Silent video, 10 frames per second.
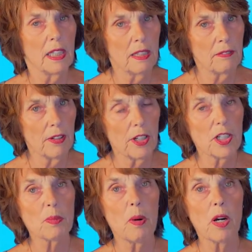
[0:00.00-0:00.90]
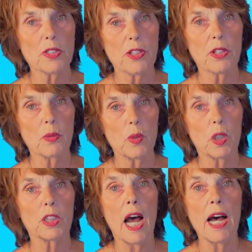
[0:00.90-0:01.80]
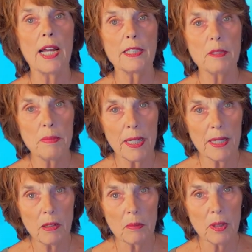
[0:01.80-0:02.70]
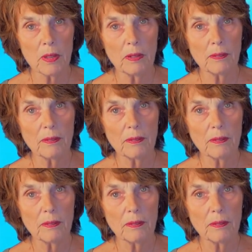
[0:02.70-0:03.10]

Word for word: in various parts of the world unbearable,